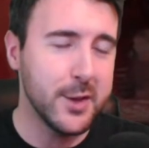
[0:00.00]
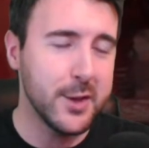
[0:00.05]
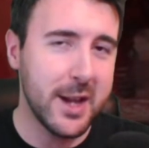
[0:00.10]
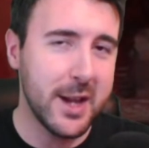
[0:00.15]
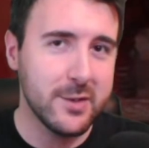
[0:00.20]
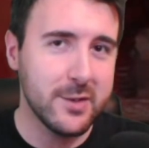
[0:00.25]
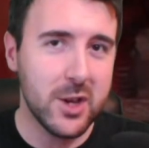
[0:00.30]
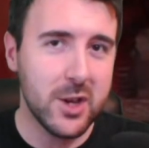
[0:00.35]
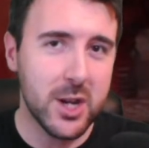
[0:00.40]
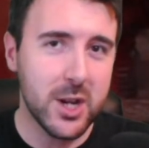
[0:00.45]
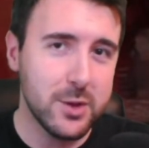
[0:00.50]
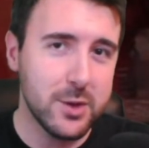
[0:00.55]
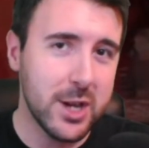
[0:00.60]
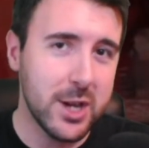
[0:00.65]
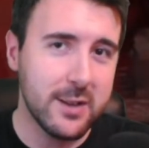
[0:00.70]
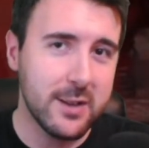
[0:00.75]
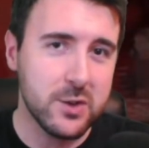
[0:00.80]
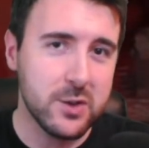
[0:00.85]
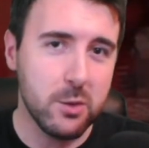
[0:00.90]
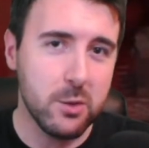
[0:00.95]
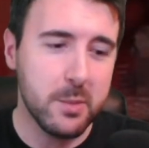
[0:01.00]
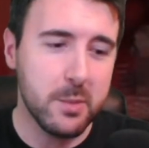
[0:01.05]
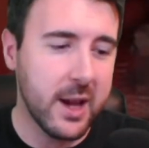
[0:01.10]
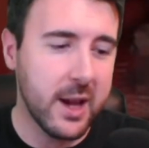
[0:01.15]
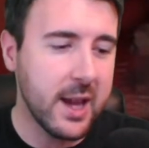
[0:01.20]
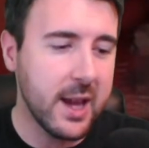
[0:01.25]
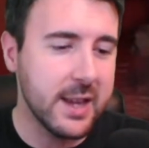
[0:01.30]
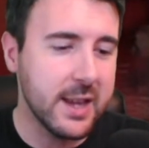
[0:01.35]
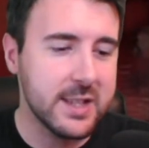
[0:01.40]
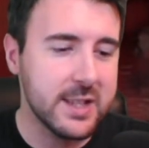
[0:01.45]
The downside of a chainsaw
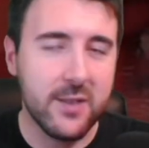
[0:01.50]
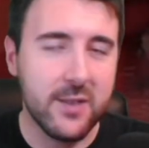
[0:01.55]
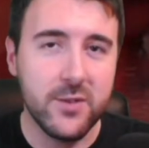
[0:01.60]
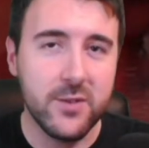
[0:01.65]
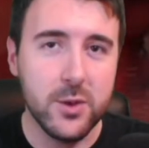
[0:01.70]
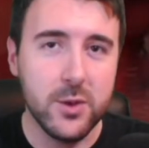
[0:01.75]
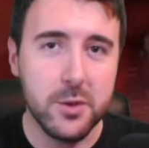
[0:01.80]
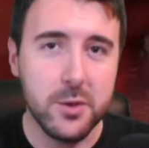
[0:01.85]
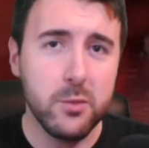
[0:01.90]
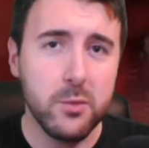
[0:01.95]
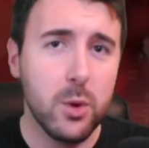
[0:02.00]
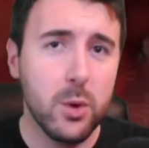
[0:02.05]
player is if you don't